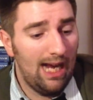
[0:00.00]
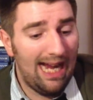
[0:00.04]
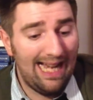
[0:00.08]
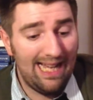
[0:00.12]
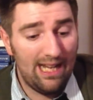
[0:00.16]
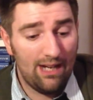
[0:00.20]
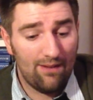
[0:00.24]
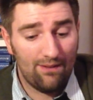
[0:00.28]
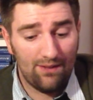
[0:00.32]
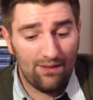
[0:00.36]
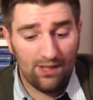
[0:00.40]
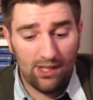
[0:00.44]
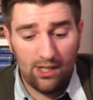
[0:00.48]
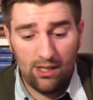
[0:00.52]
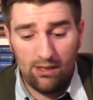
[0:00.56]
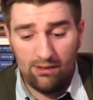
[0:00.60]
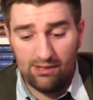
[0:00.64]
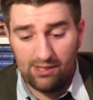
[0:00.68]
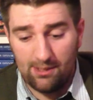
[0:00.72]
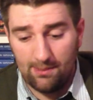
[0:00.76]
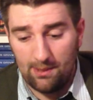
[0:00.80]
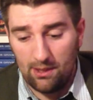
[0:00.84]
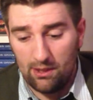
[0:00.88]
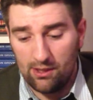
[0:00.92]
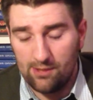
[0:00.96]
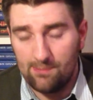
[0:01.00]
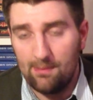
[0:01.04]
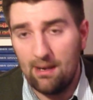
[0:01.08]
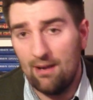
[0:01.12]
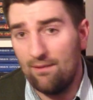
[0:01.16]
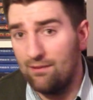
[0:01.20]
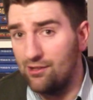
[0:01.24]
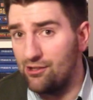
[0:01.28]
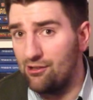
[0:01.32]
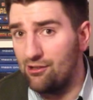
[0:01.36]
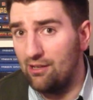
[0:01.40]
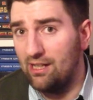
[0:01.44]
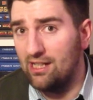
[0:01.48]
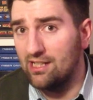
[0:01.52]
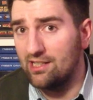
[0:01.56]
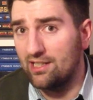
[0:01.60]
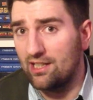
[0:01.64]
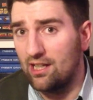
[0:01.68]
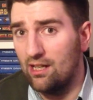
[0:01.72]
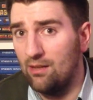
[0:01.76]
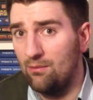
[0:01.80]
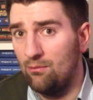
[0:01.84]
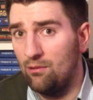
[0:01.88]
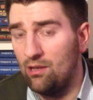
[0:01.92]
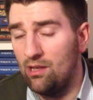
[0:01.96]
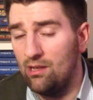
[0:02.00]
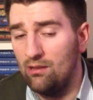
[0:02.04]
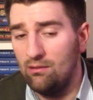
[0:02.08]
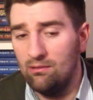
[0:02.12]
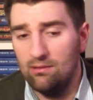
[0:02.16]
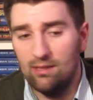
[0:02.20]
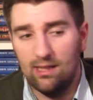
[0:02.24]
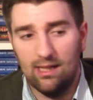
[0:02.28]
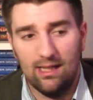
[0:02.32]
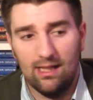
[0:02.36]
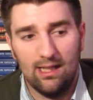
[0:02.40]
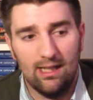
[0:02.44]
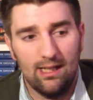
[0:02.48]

Any other news? To be honest, marathon training is going well.